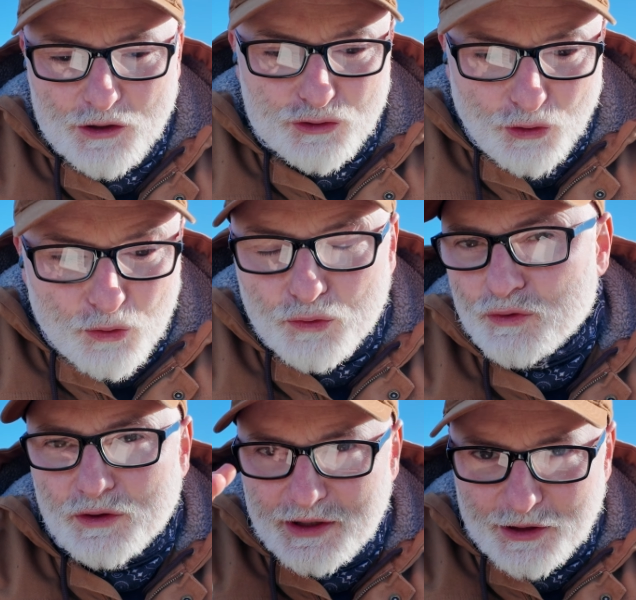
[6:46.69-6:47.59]
So
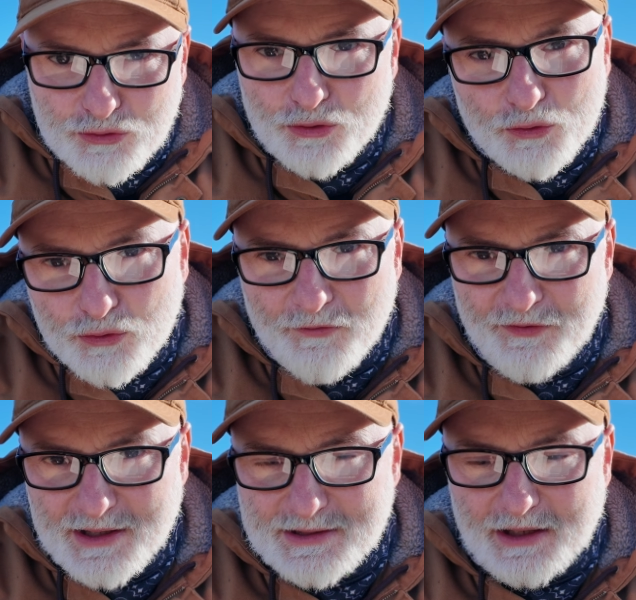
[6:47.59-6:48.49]
here two
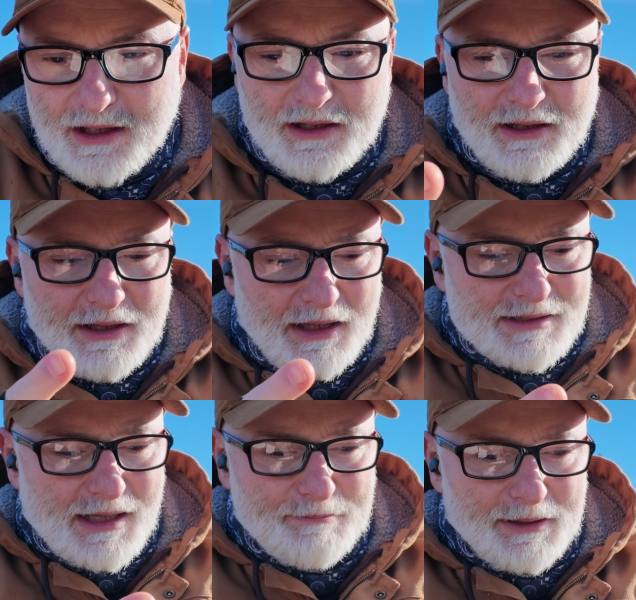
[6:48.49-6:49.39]
things
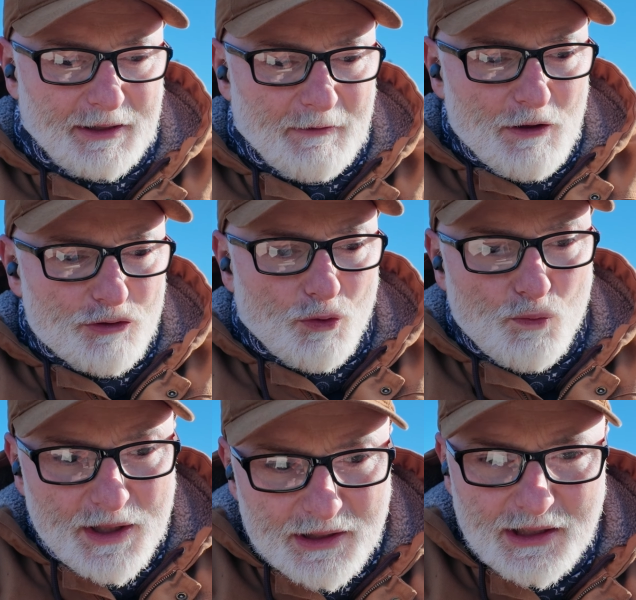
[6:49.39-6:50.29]
is happening. So
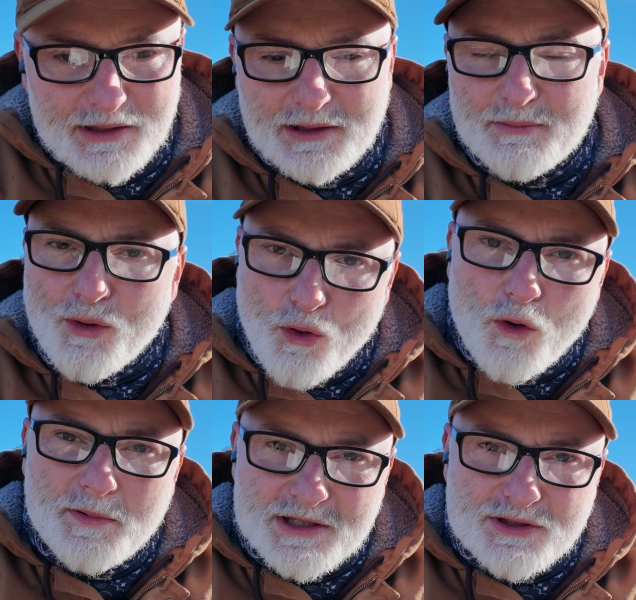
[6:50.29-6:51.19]
we need more
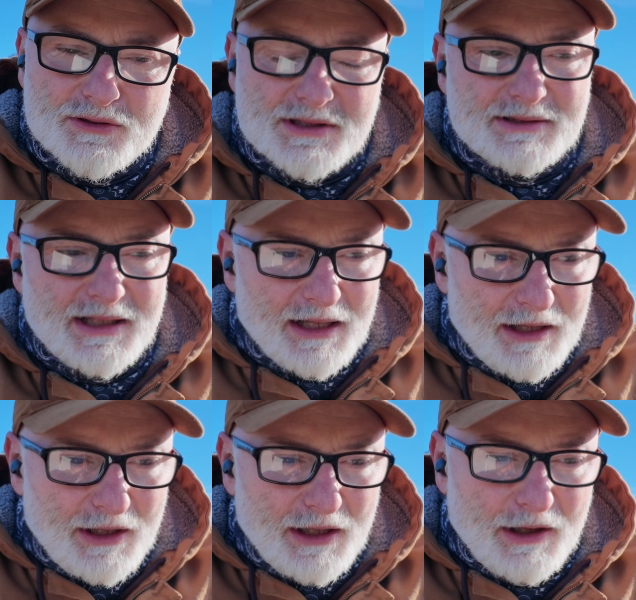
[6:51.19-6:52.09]
open source
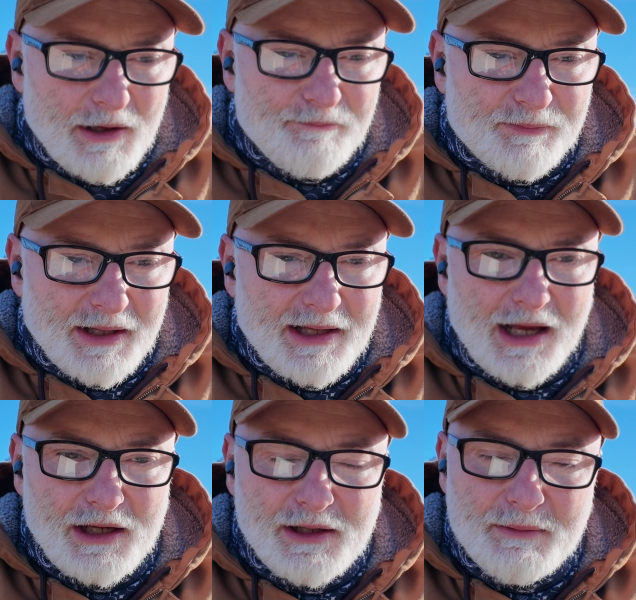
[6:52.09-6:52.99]

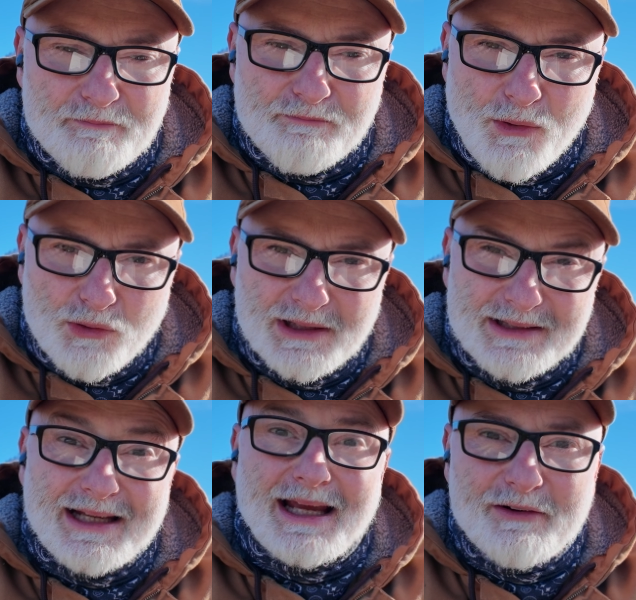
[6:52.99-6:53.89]
AI model
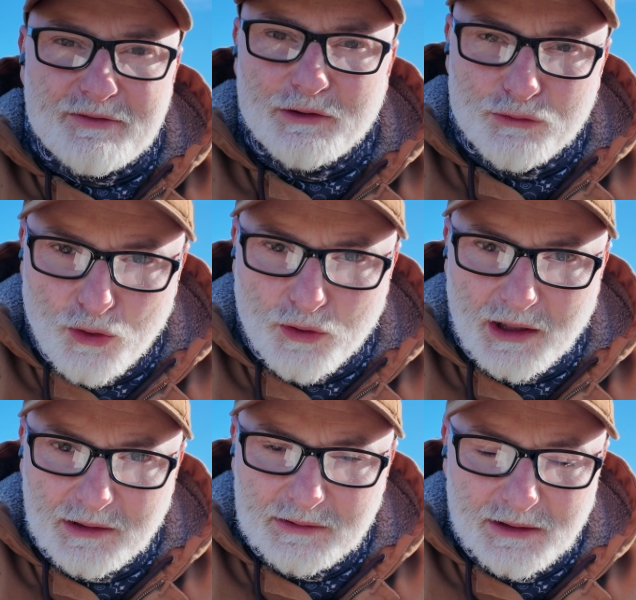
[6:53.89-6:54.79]
that can run
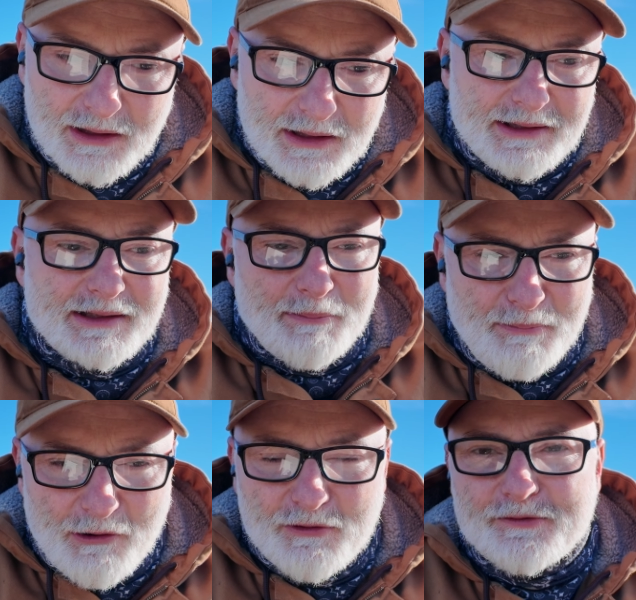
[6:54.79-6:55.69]
local, that are
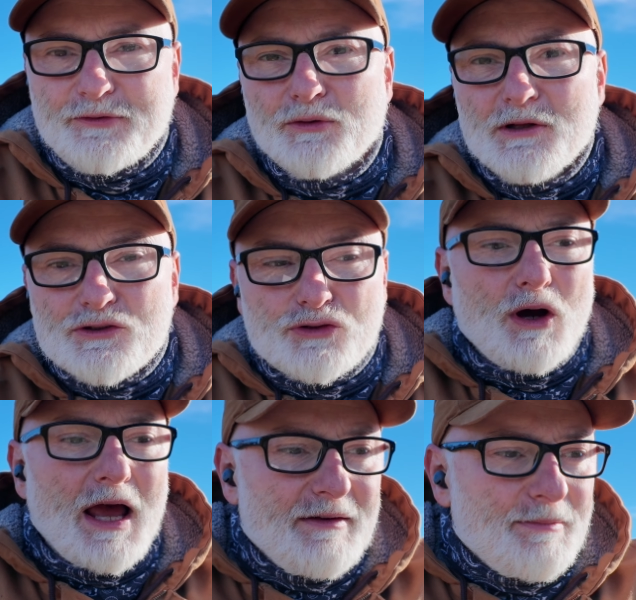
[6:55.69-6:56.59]
powerful, so
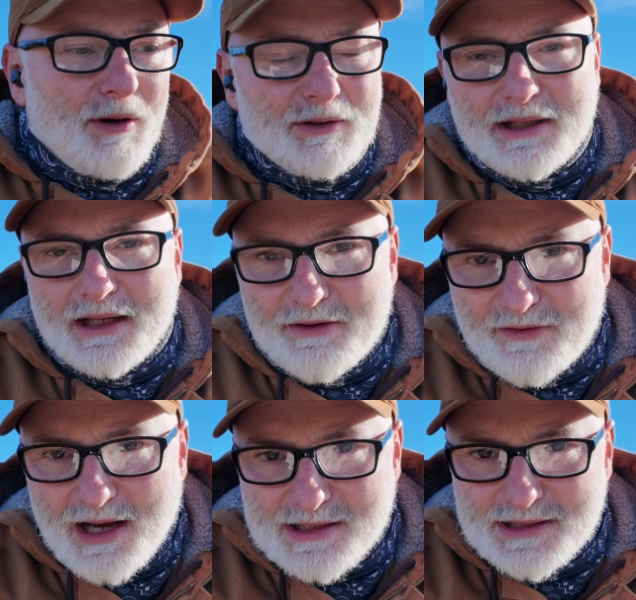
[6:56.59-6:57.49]
anybody can have
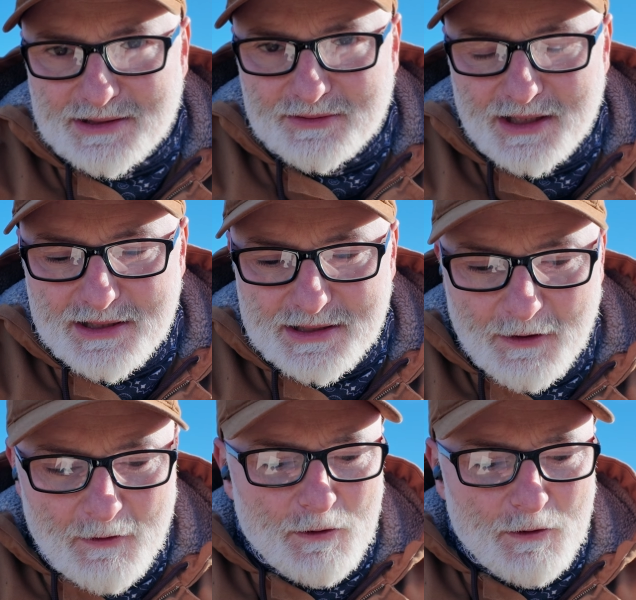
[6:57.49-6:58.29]
access to this.